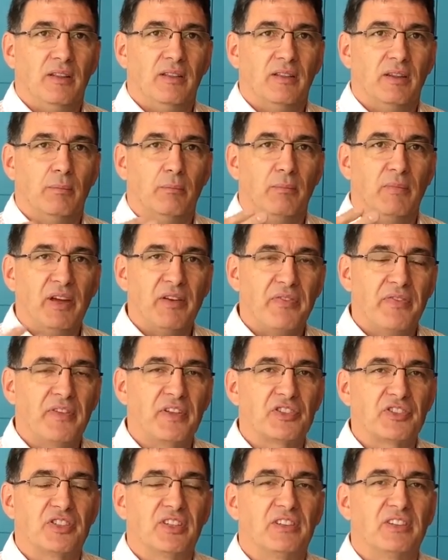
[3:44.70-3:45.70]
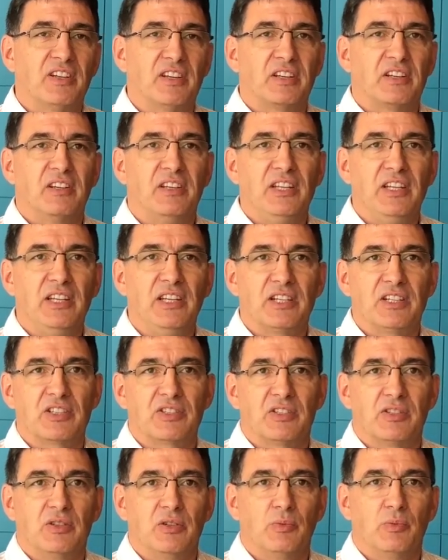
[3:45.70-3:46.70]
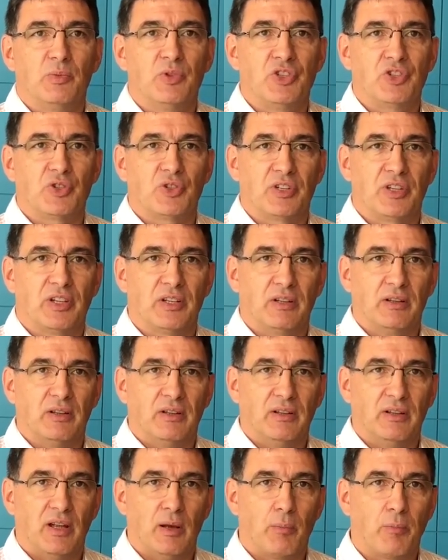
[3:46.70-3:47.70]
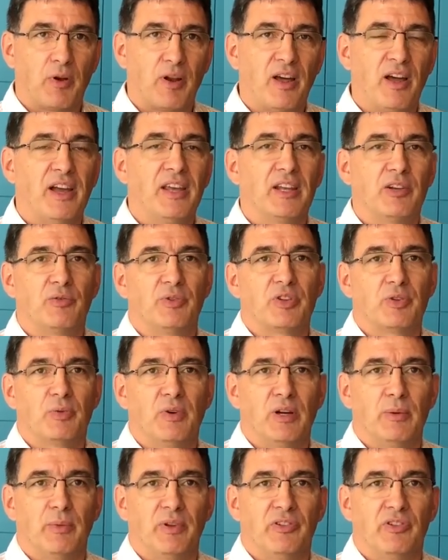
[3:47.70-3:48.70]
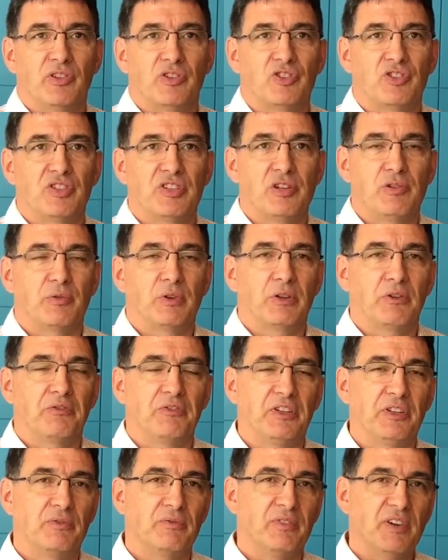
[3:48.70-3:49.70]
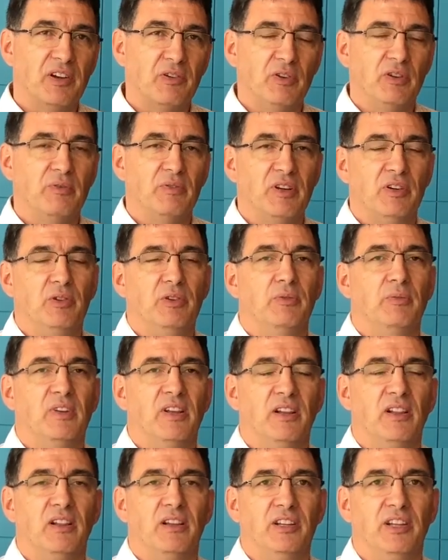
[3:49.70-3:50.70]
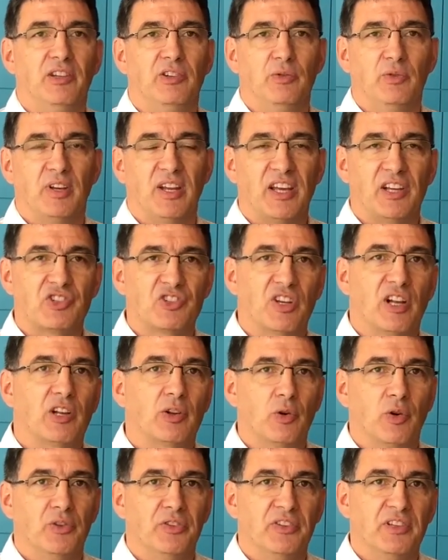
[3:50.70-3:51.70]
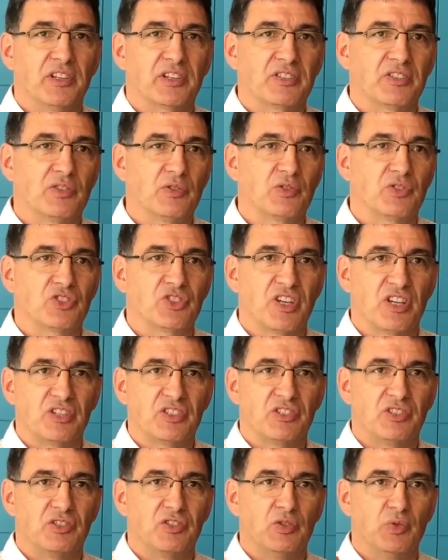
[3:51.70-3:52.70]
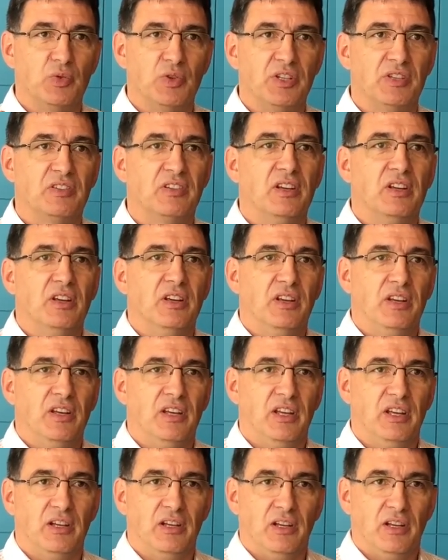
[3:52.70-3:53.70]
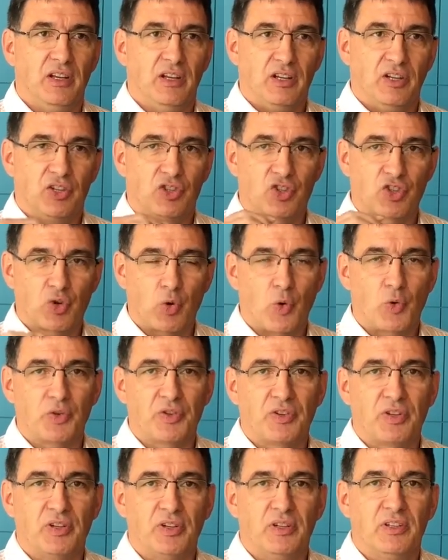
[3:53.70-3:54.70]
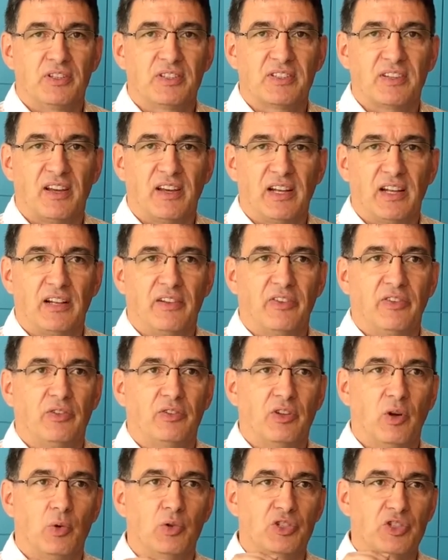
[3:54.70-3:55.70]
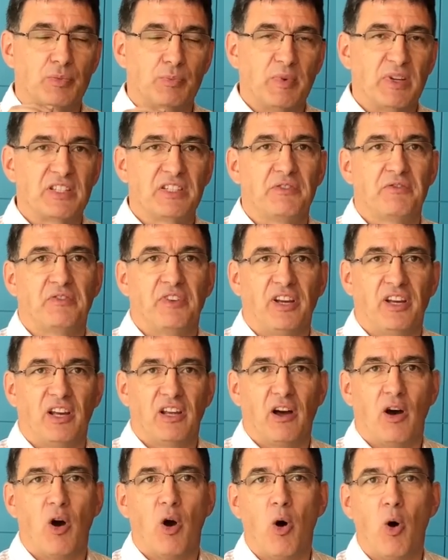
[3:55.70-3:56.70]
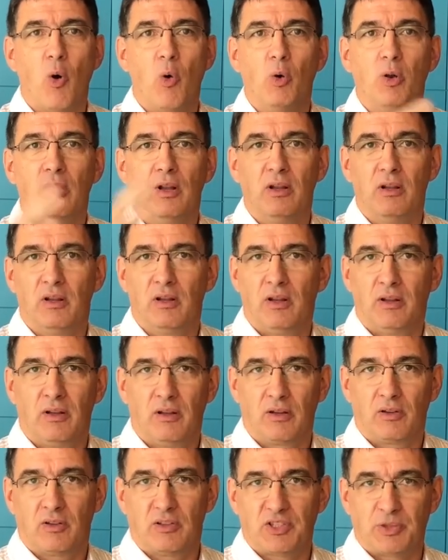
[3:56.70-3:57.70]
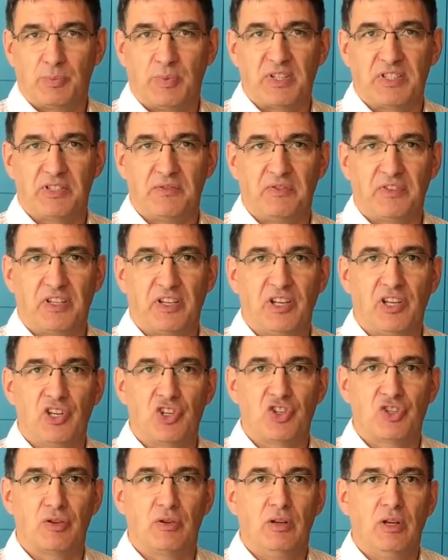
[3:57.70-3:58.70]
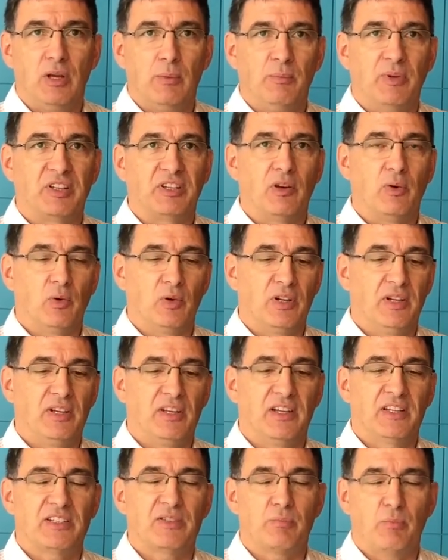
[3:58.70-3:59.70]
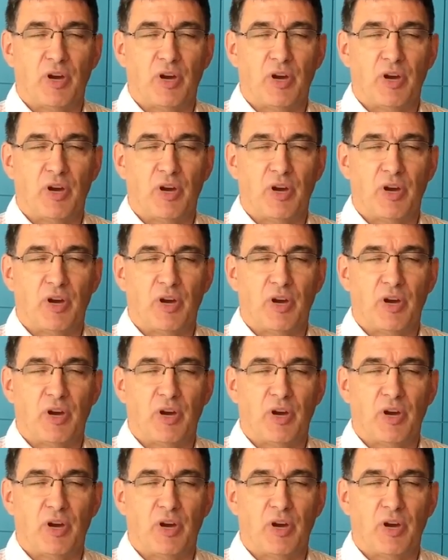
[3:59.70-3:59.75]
The methods and techniques which you can apply in requirements engineering fit very, very well into an agile context. You just do it in shorter cycles. You don't specify a whole specification, but only as